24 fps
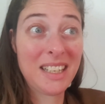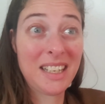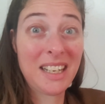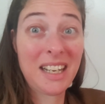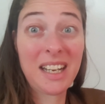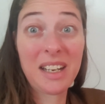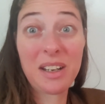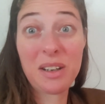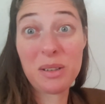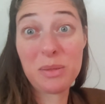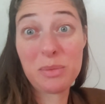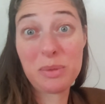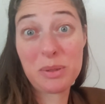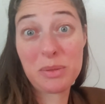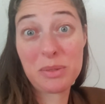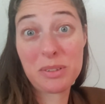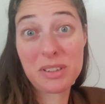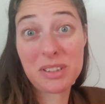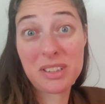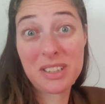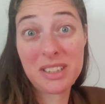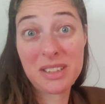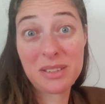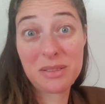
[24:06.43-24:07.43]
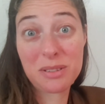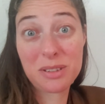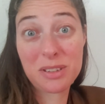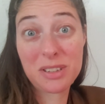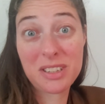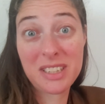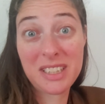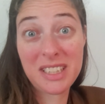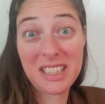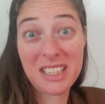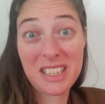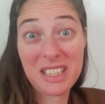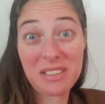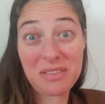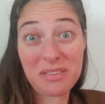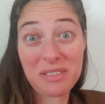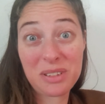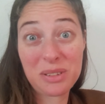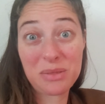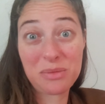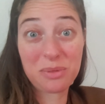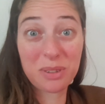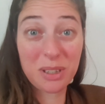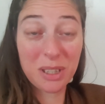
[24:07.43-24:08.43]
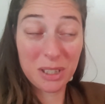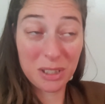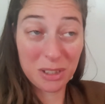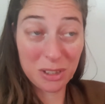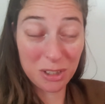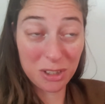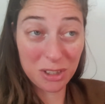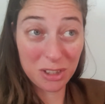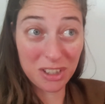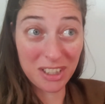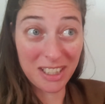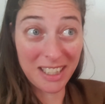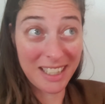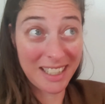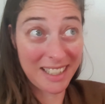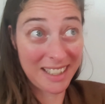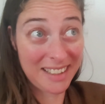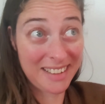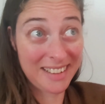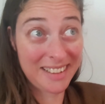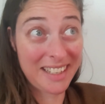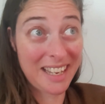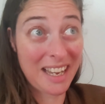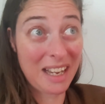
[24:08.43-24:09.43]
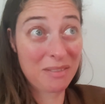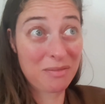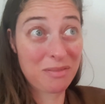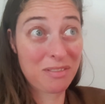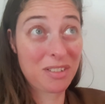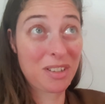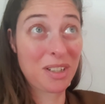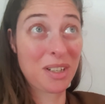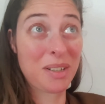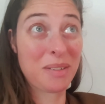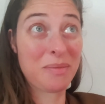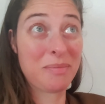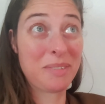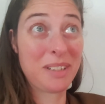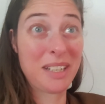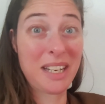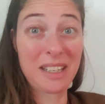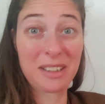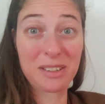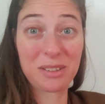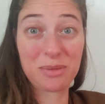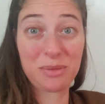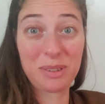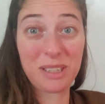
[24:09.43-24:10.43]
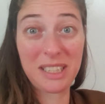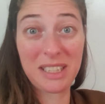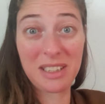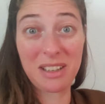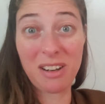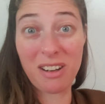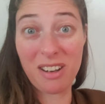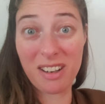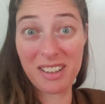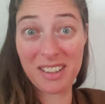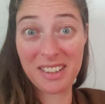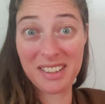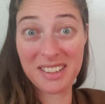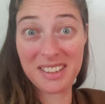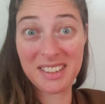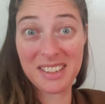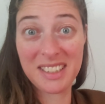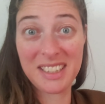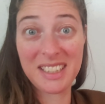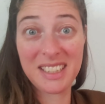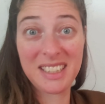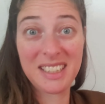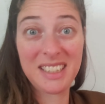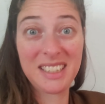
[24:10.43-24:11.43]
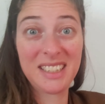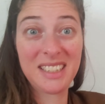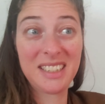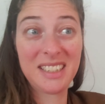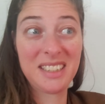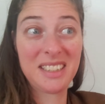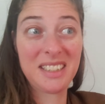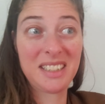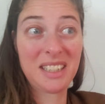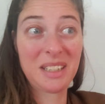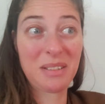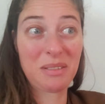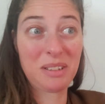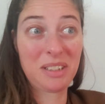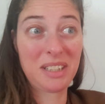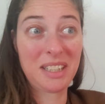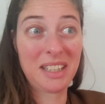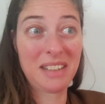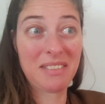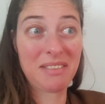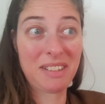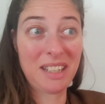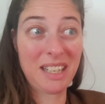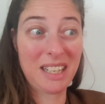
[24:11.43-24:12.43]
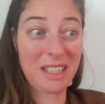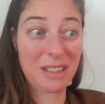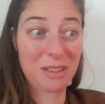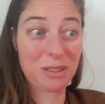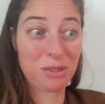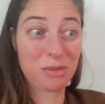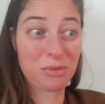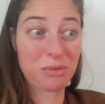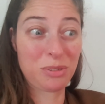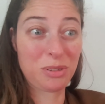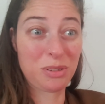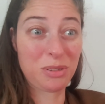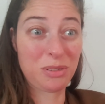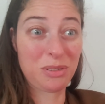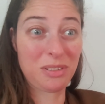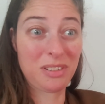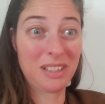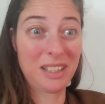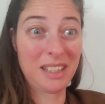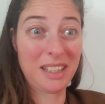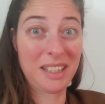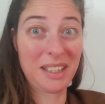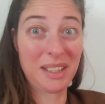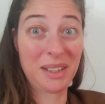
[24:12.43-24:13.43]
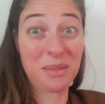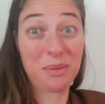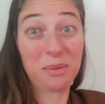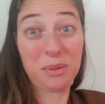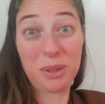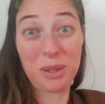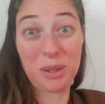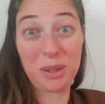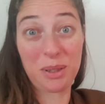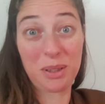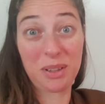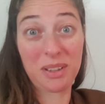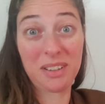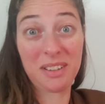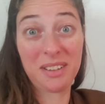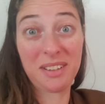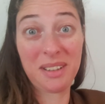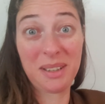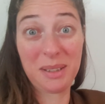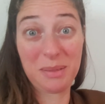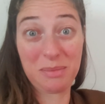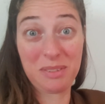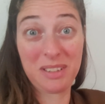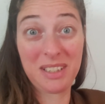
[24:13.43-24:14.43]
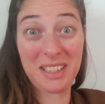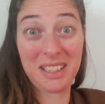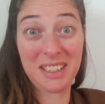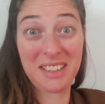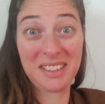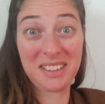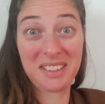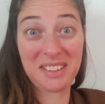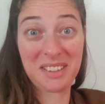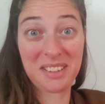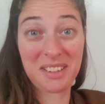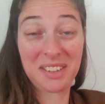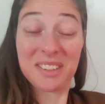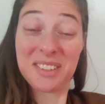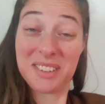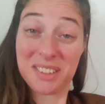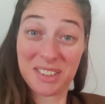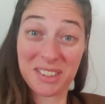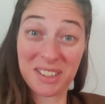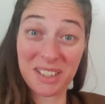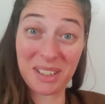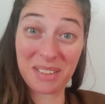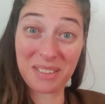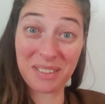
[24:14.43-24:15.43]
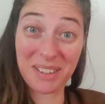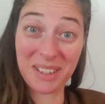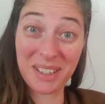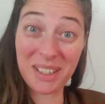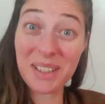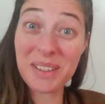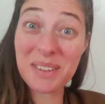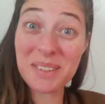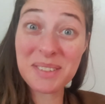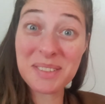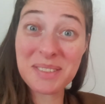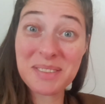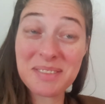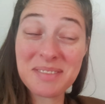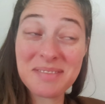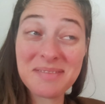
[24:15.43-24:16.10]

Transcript: I hope it was interesting enough to watch, and that from next week on, I'll have actual like work updates to share with you.